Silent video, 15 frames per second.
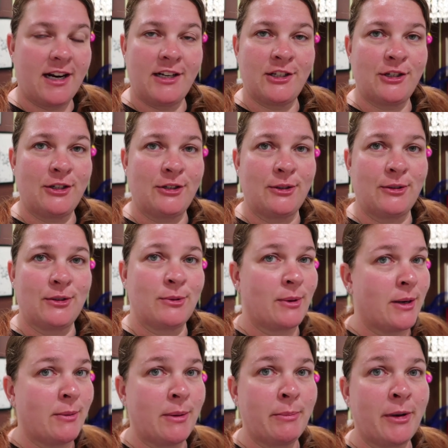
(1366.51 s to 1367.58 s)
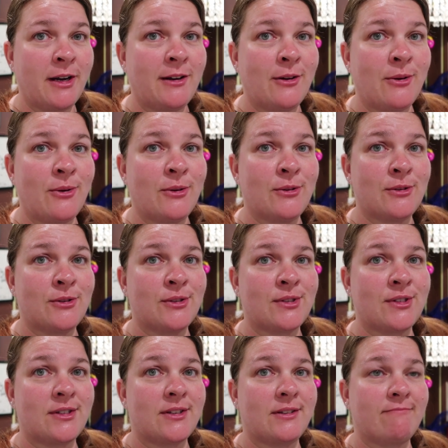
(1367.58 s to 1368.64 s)
and do twenty-one
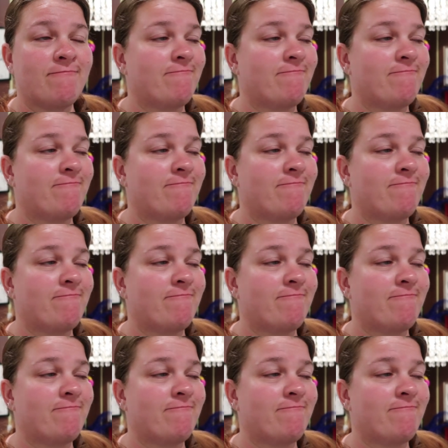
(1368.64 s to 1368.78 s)
buttonholes